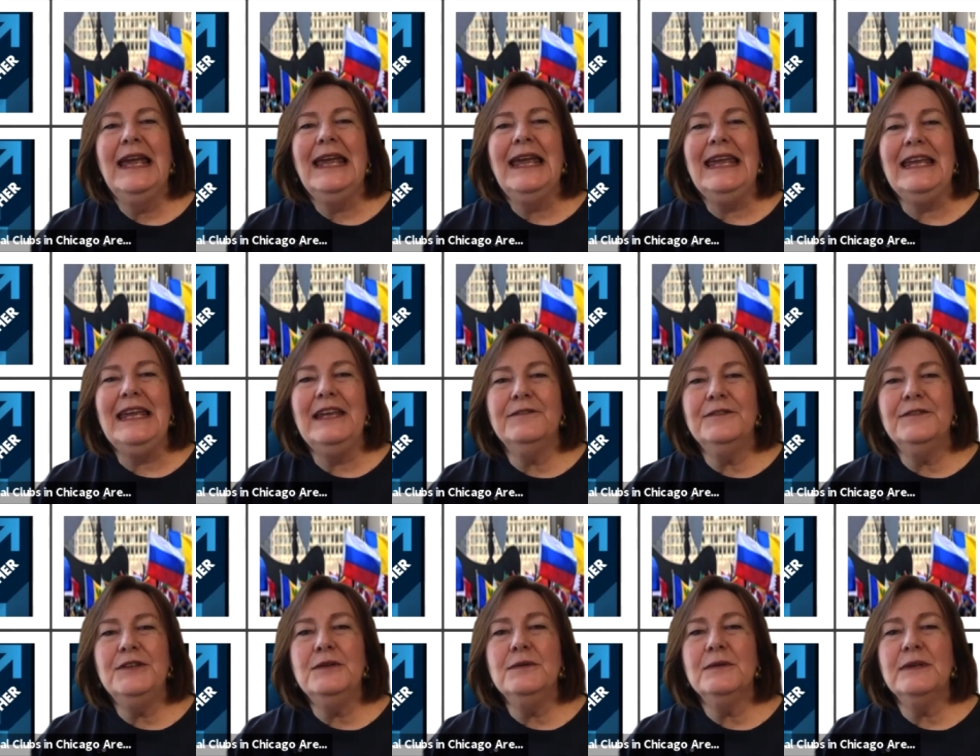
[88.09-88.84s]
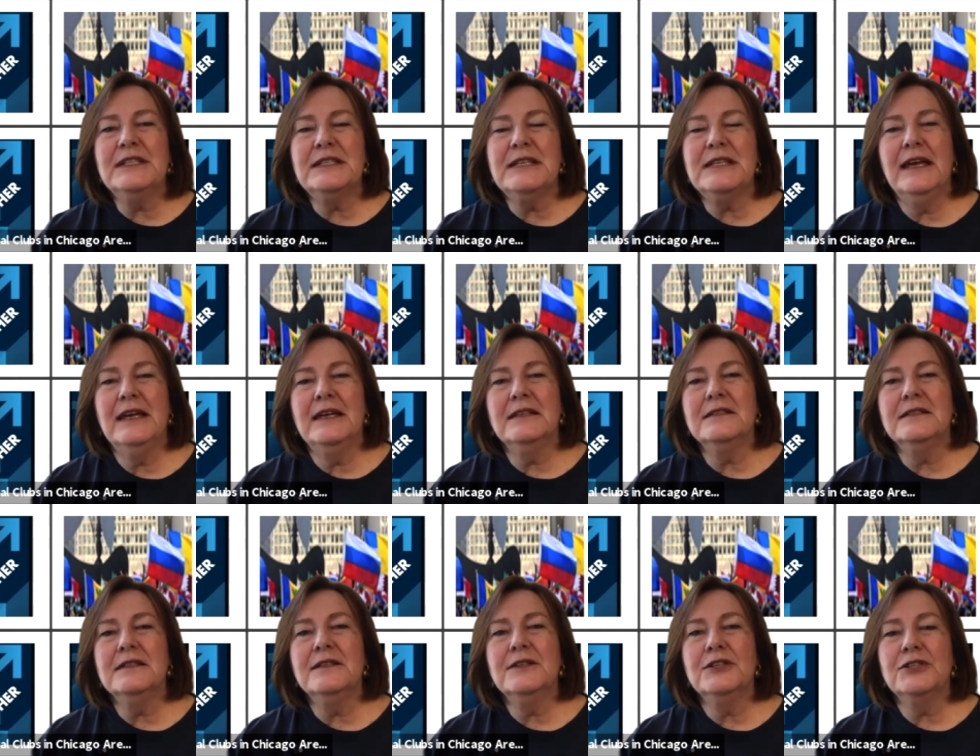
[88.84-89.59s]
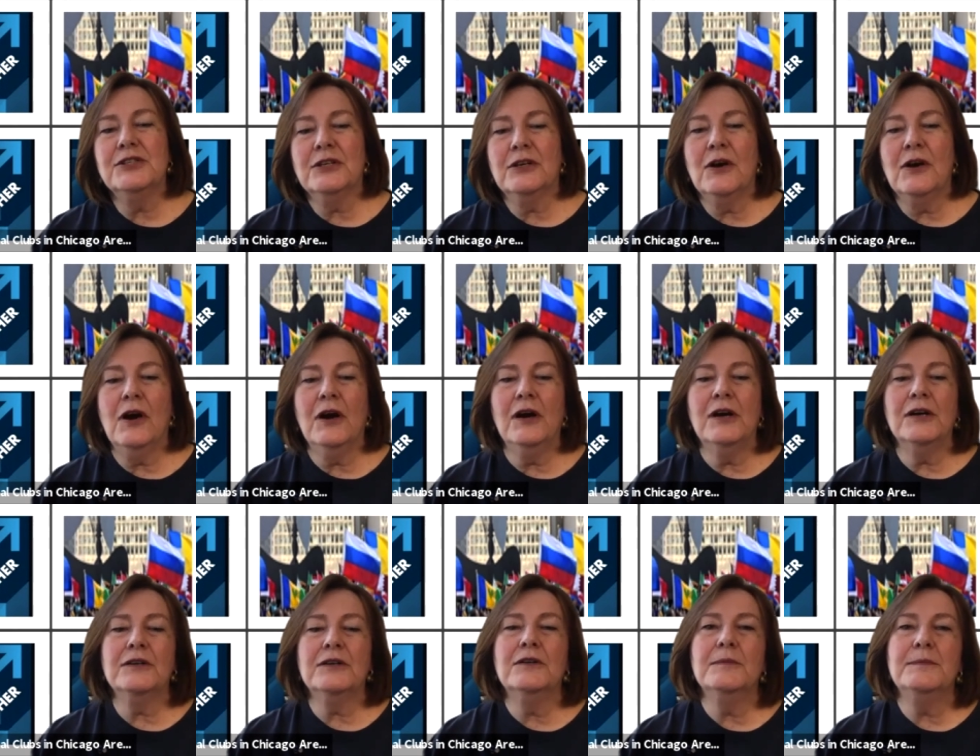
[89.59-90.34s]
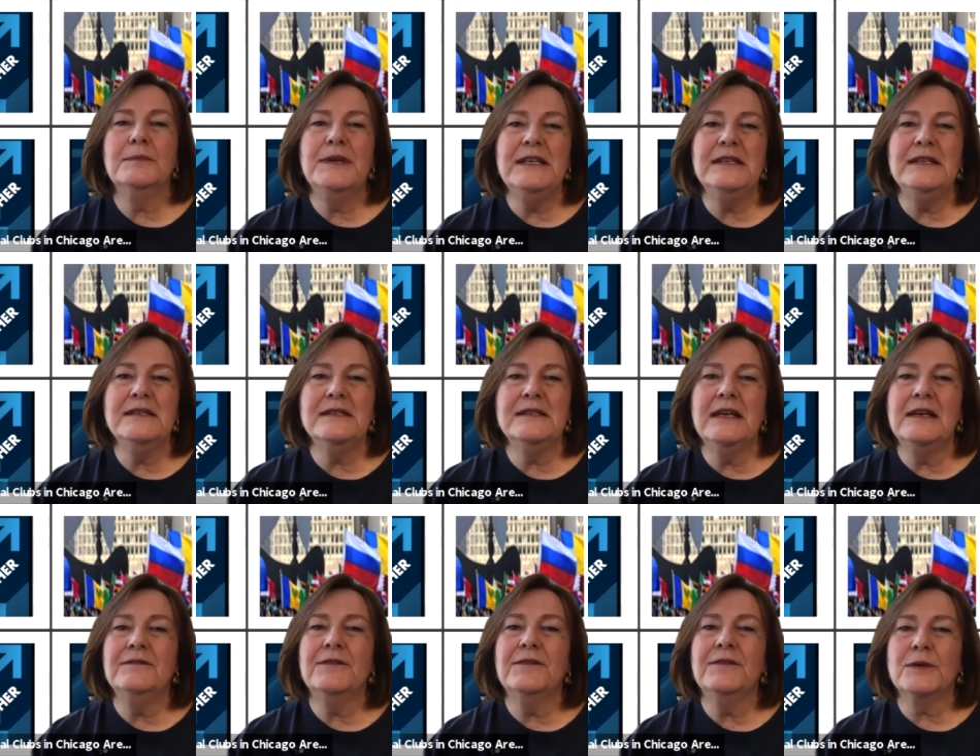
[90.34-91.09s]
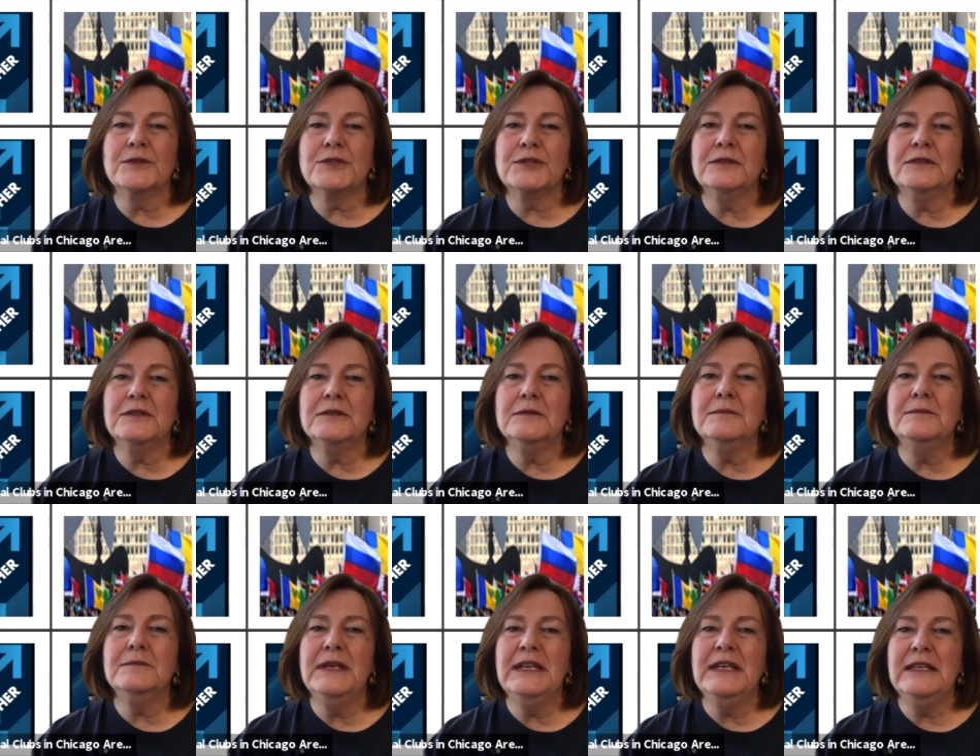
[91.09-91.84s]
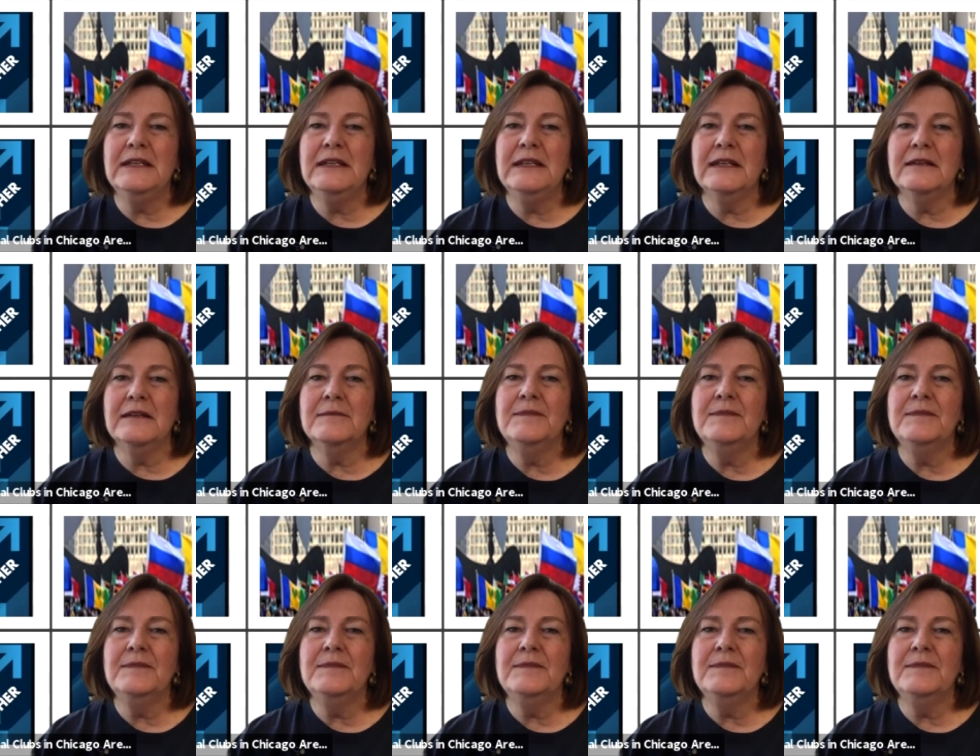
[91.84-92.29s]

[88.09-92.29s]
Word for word: if you attend the Chicago Peace Day virtual meeting